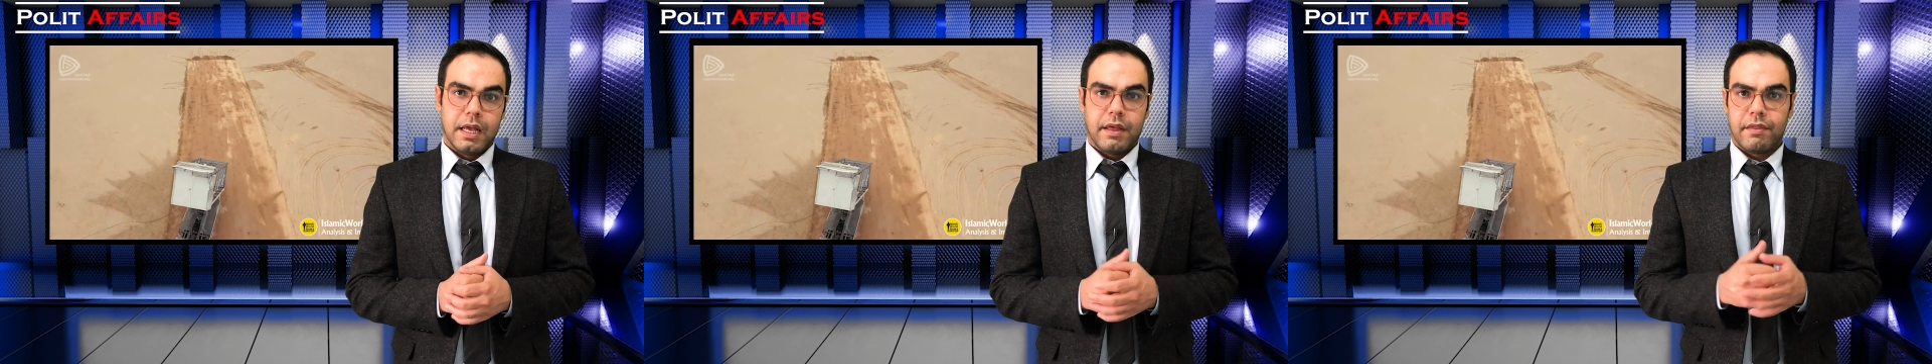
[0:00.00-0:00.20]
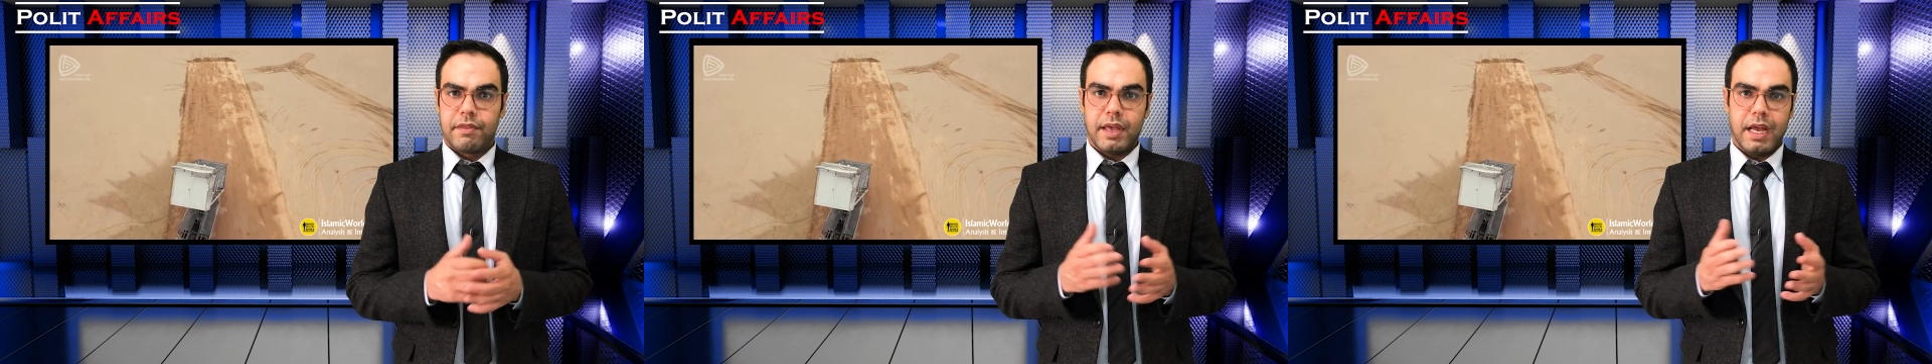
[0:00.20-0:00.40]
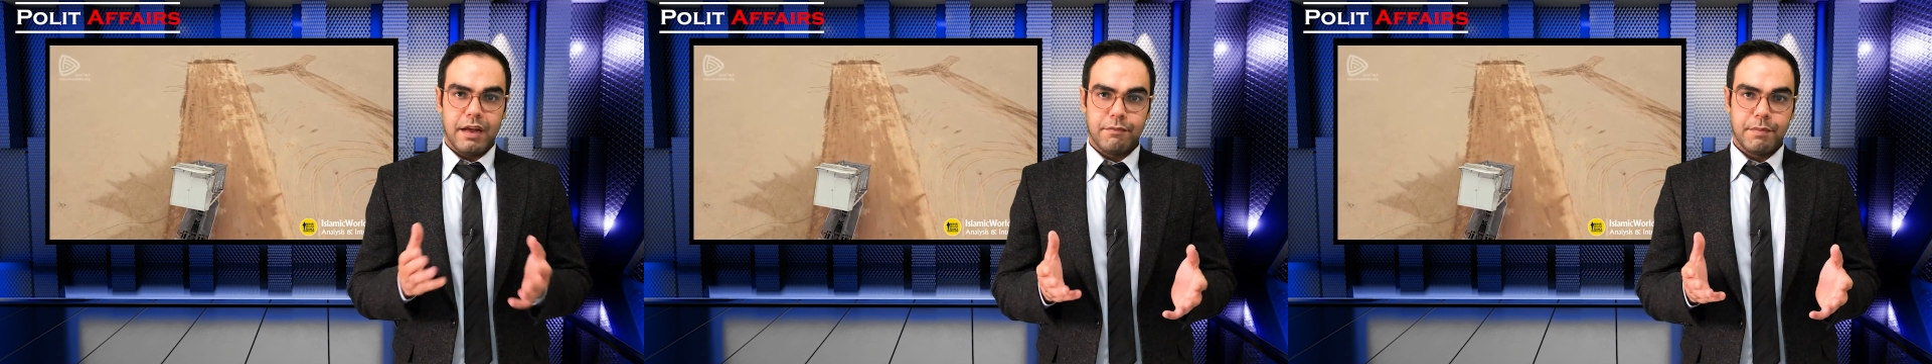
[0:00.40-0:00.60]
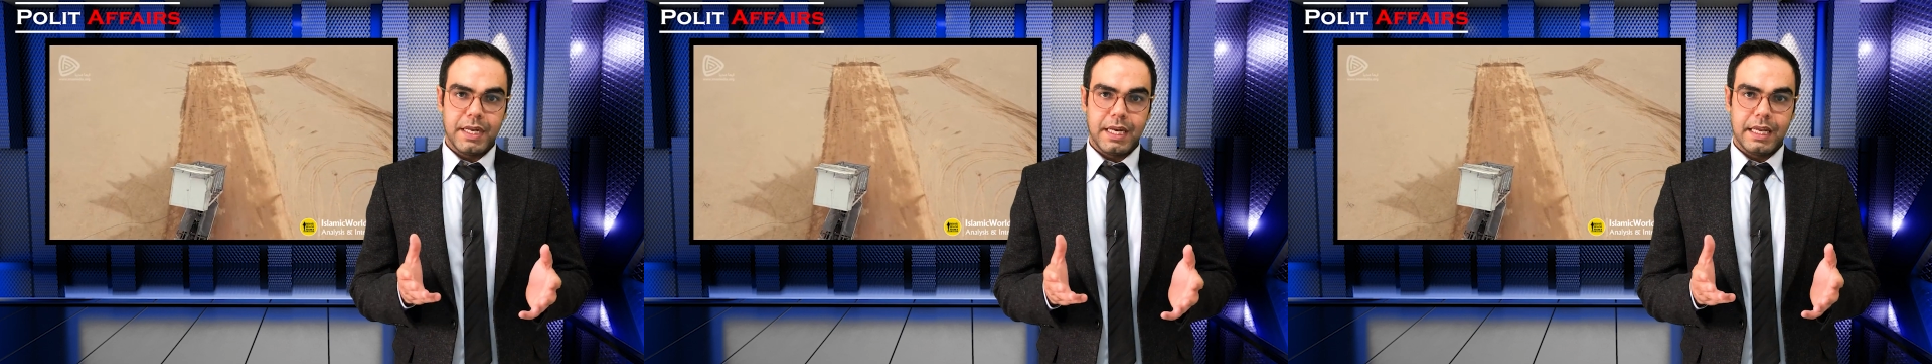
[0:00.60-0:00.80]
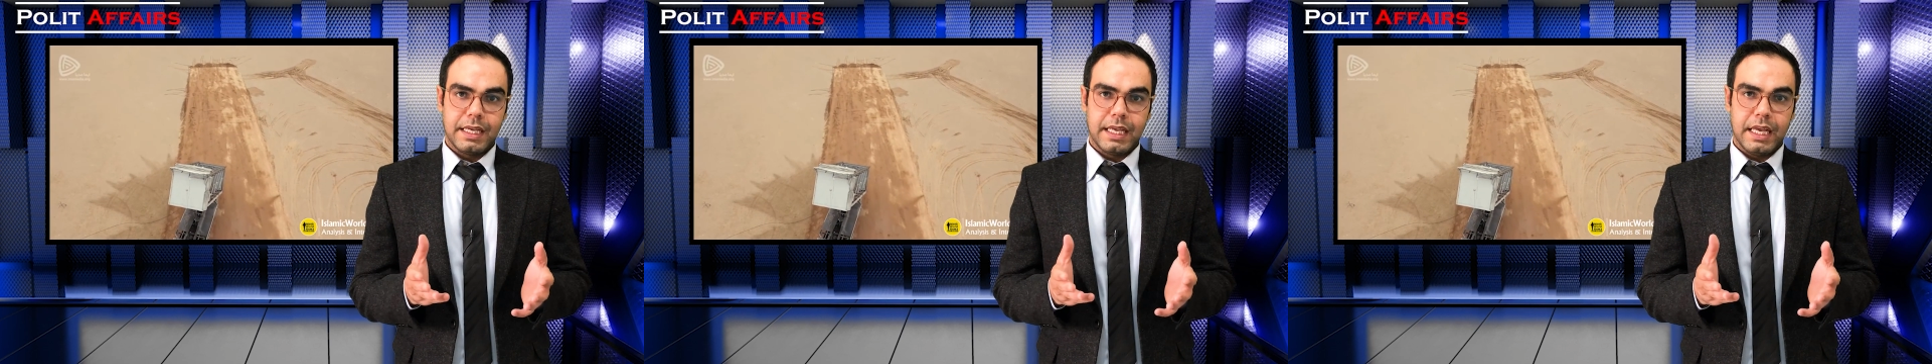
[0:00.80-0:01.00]
they have been
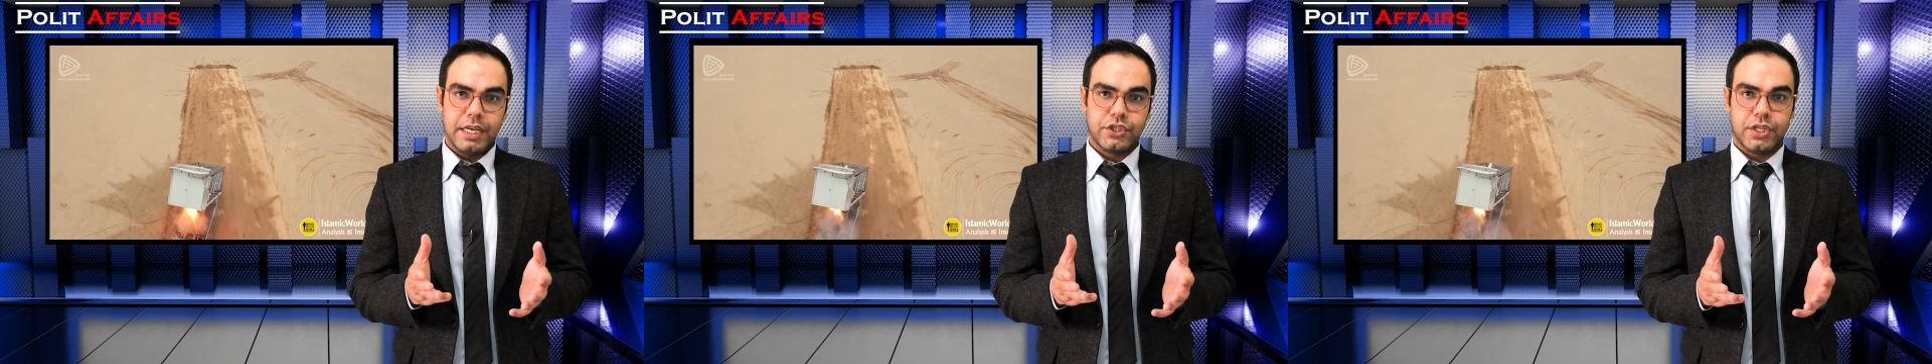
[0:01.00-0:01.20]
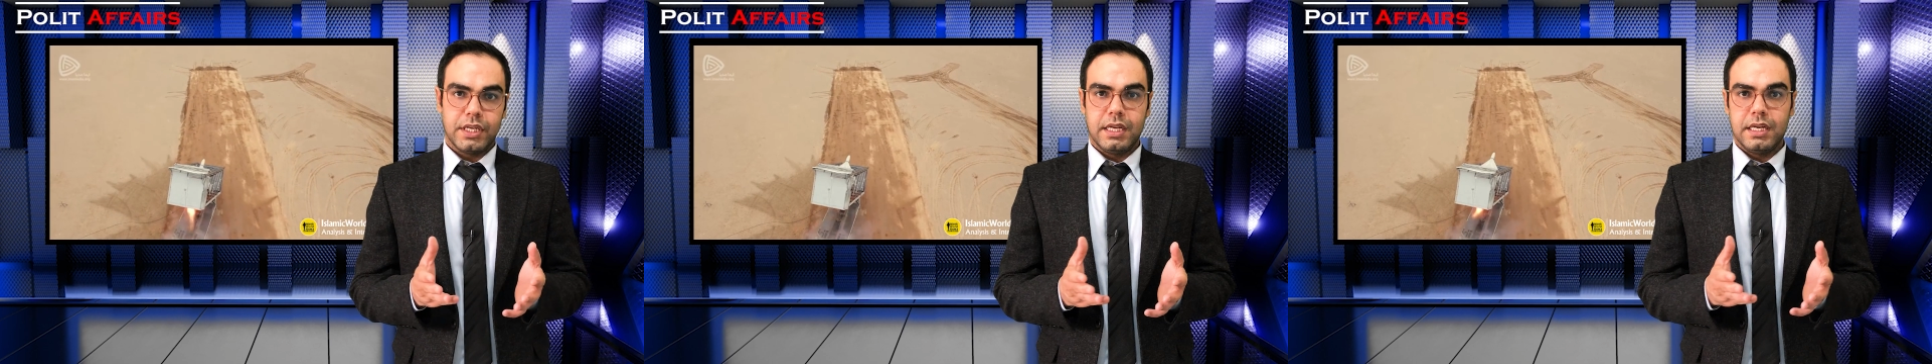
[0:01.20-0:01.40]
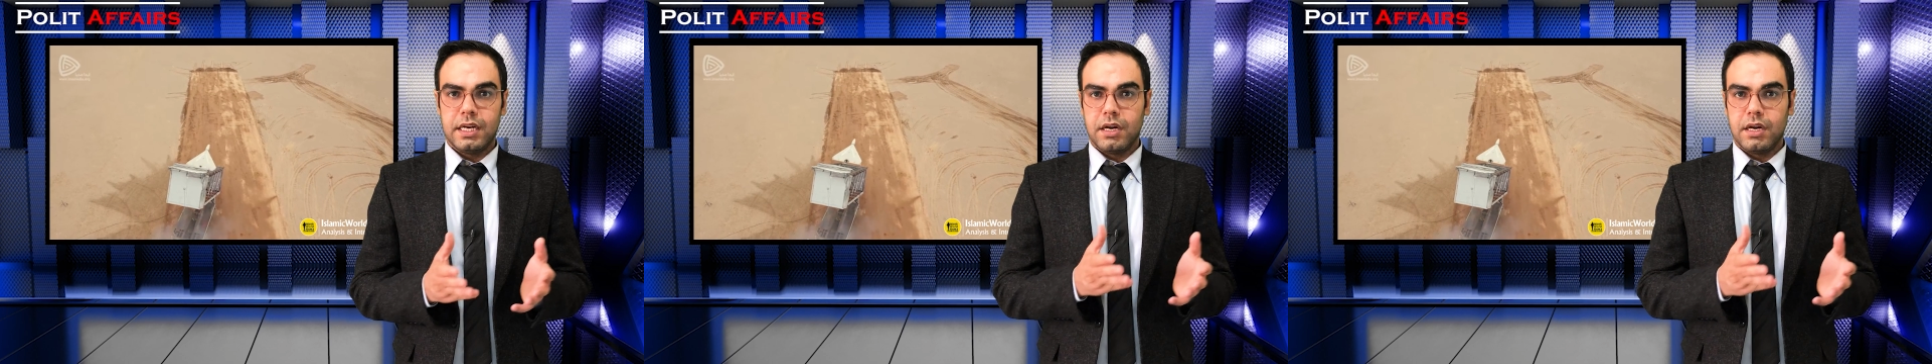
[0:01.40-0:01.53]
engaged in a